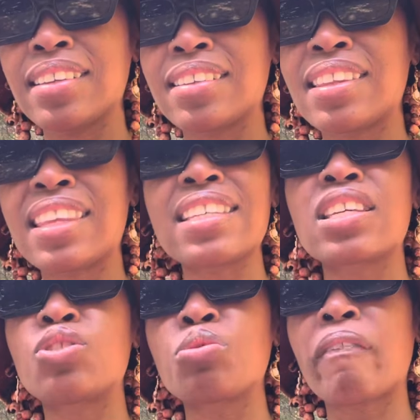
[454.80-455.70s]
the things
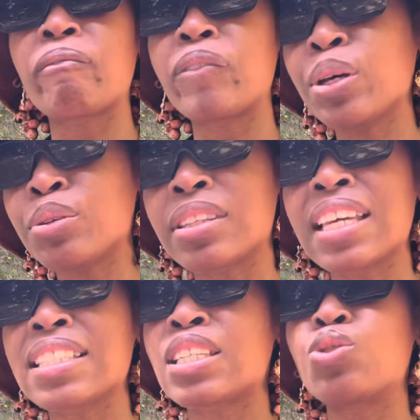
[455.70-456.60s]
that you can feel, the
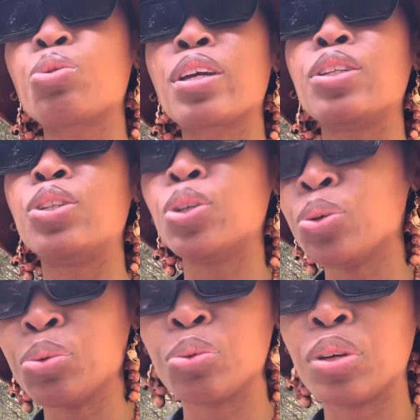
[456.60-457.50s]
things that you can
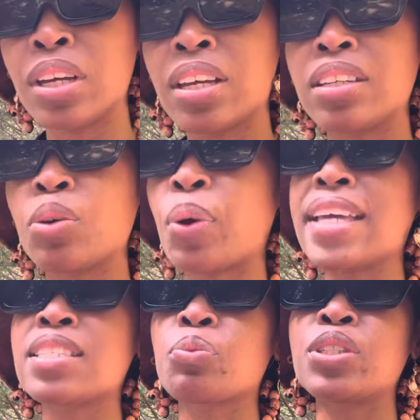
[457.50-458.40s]
do, the
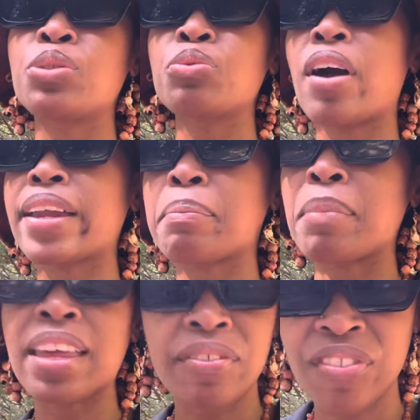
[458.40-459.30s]
ways in which you know how to
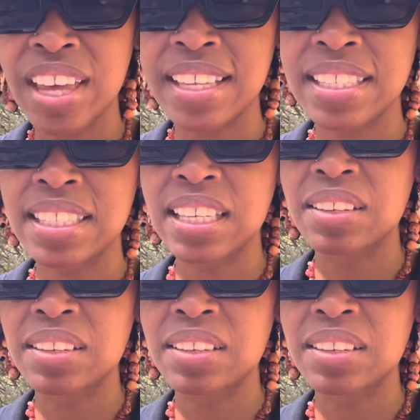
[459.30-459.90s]
manifest,